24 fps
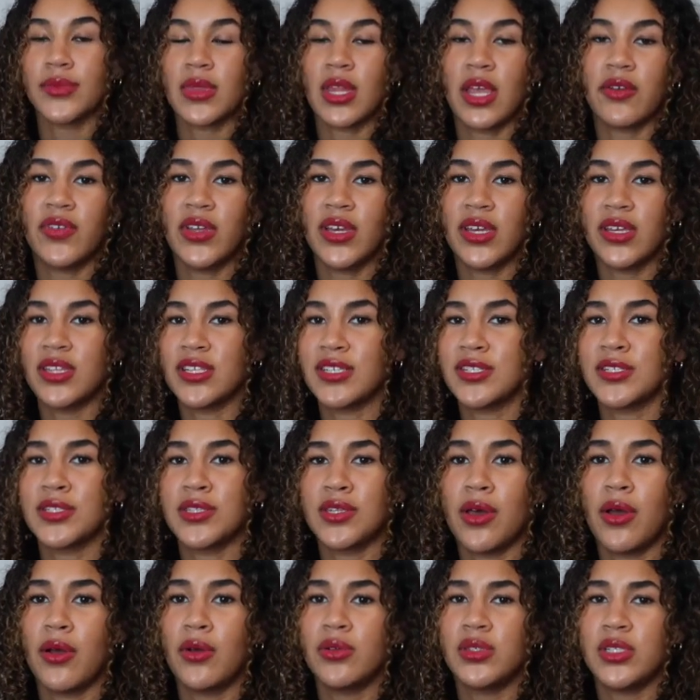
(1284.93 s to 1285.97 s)
I feel like this is
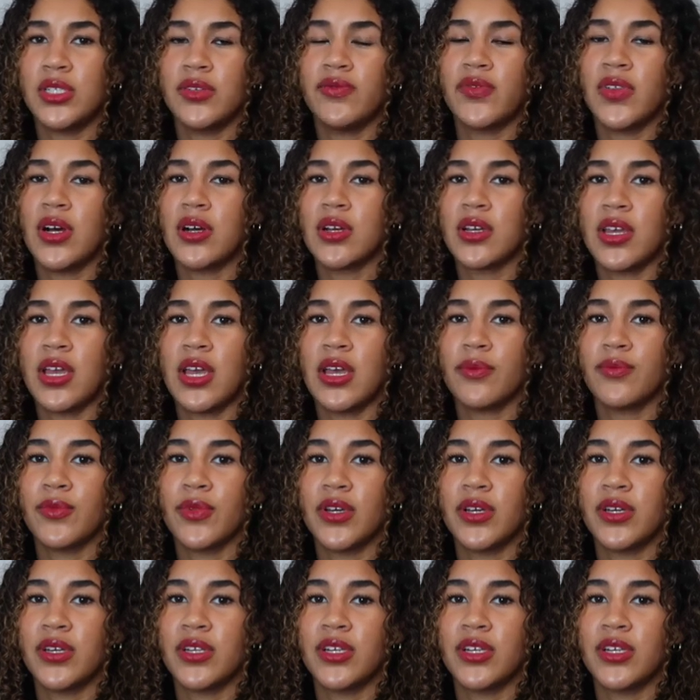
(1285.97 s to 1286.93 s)
the OG vlog camera,